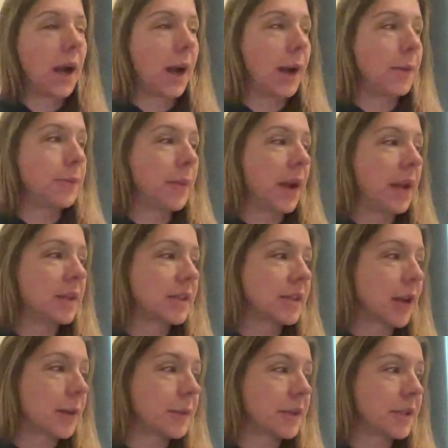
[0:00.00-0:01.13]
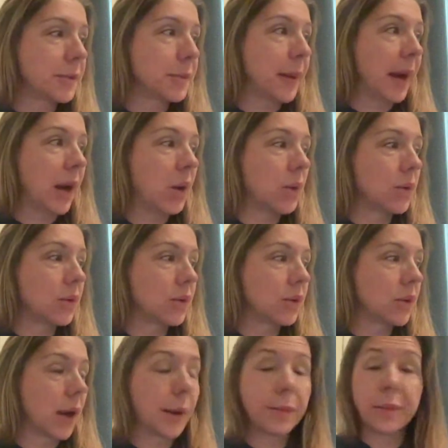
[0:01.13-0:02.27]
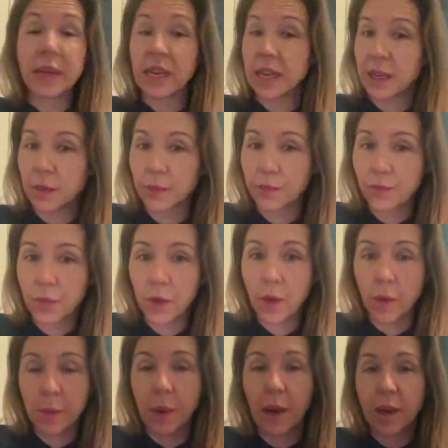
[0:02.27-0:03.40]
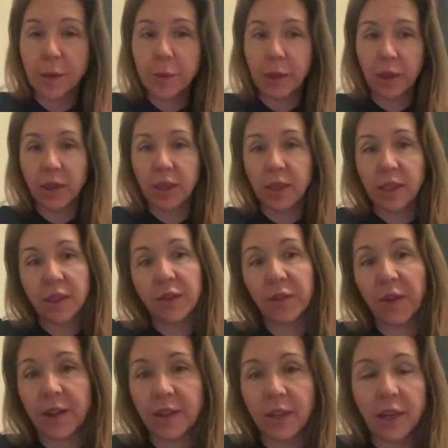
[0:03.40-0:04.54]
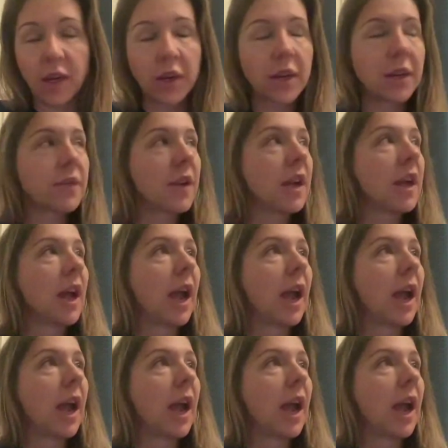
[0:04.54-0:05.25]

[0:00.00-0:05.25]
And some is about me, you know, and my ability to define the narrative.